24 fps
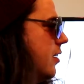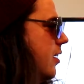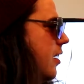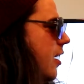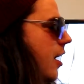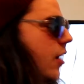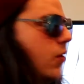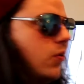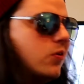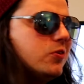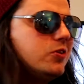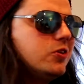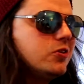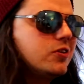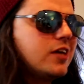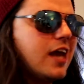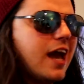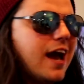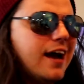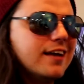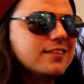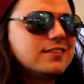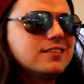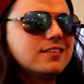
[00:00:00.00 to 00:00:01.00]
How old do
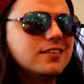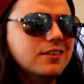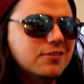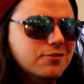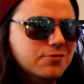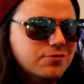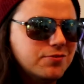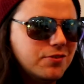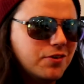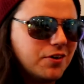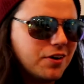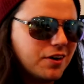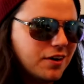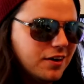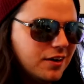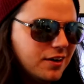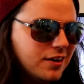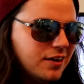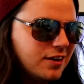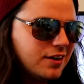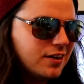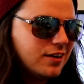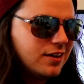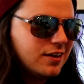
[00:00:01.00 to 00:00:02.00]
cats live for?
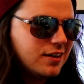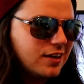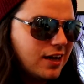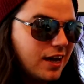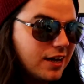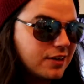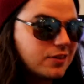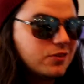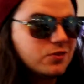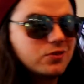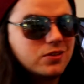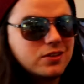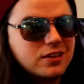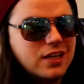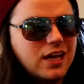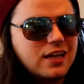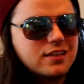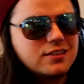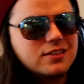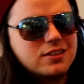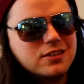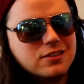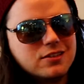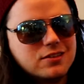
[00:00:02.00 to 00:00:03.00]
I googled
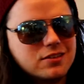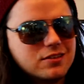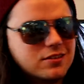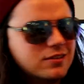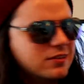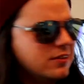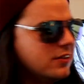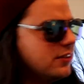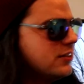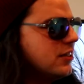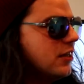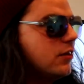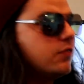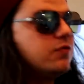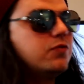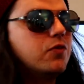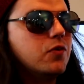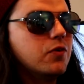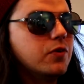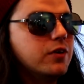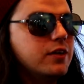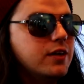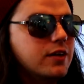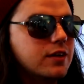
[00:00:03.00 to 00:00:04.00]
that too. It said
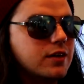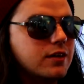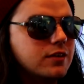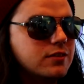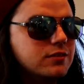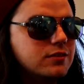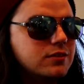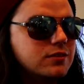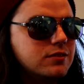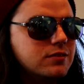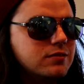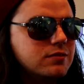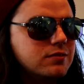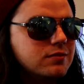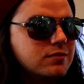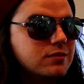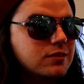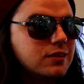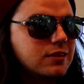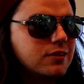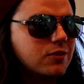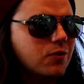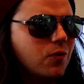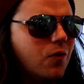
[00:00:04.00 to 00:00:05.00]
4 years.
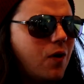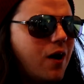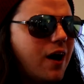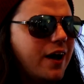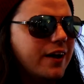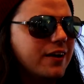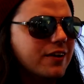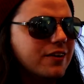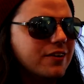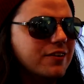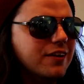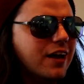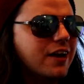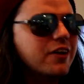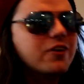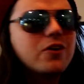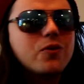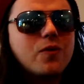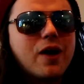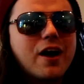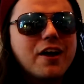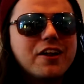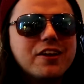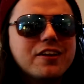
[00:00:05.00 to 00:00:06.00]
In the wild. I don't know
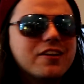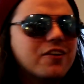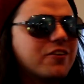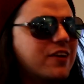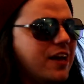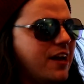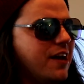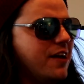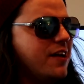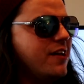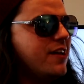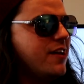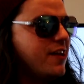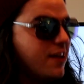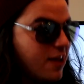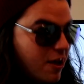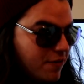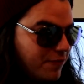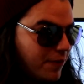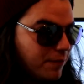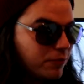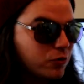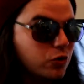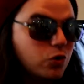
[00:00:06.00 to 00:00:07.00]
why. Okay,
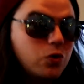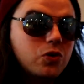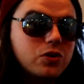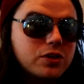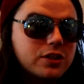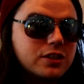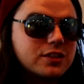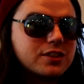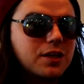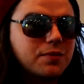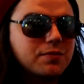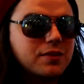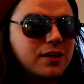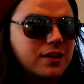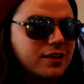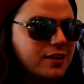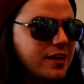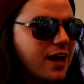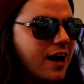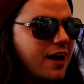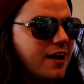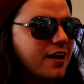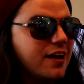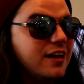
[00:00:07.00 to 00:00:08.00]
if I'm googling something,
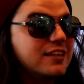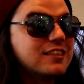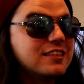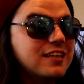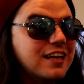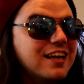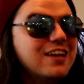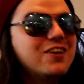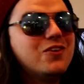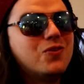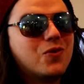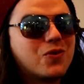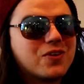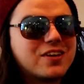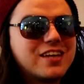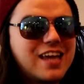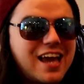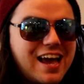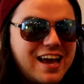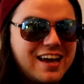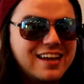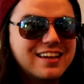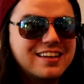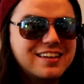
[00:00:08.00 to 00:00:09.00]
yeah, it's an indoor
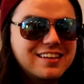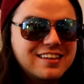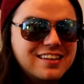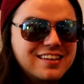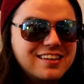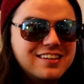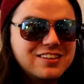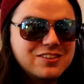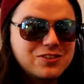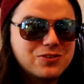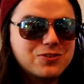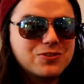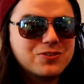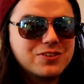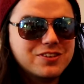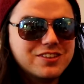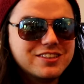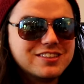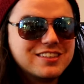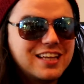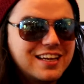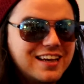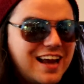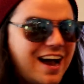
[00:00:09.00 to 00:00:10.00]
cat. Google.
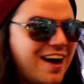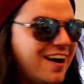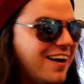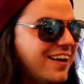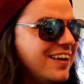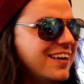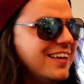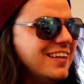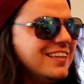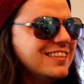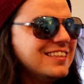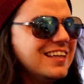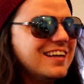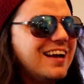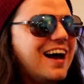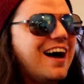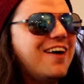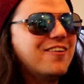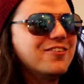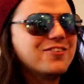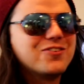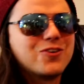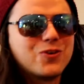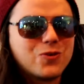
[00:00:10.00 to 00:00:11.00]
It's not an
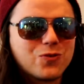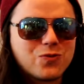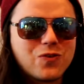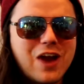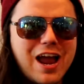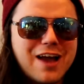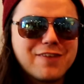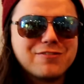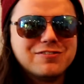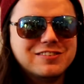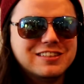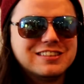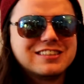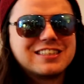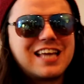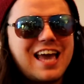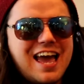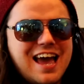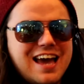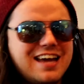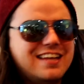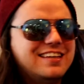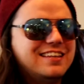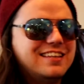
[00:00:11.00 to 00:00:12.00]
outdoor ravenous
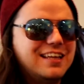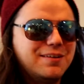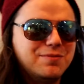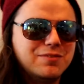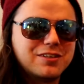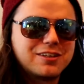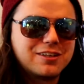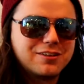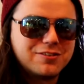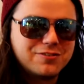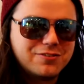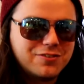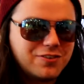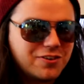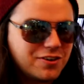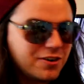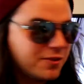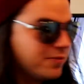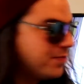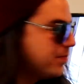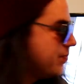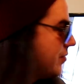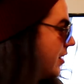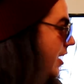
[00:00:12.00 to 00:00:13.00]
cat that I'm looking for.